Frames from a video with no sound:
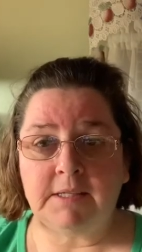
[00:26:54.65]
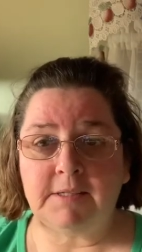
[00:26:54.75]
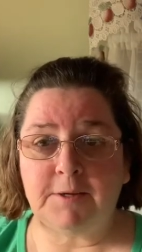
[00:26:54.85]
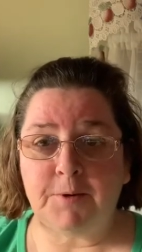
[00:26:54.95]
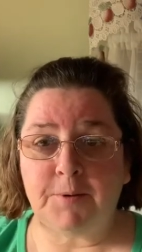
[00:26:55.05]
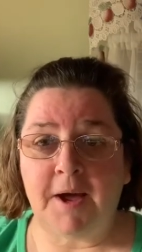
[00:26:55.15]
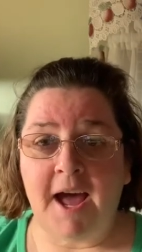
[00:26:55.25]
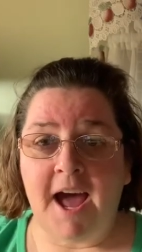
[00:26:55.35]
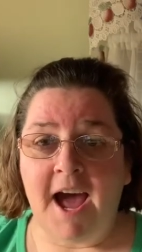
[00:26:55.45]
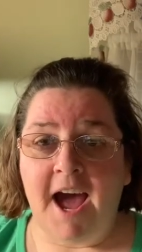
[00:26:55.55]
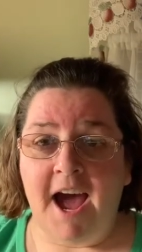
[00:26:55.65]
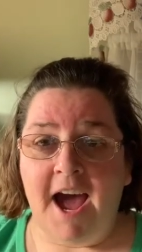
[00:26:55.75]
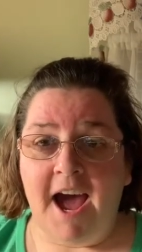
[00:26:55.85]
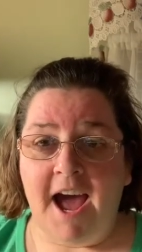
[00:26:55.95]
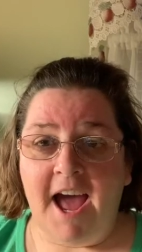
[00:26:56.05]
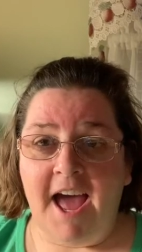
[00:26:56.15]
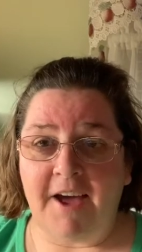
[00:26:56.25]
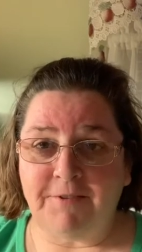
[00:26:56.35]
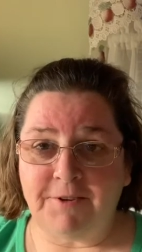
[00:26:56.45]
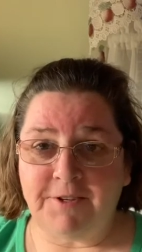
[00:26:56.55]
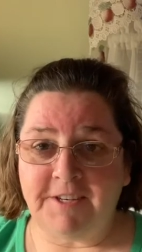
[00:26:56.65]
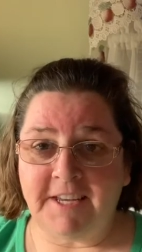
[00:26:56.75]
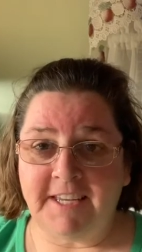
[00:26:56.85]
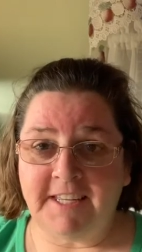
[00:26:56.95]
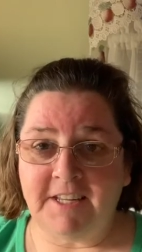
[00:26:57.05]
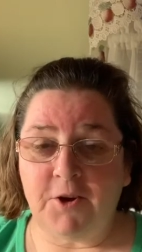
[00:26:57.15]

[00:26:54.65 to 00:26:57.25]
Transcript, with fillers: So have a good night.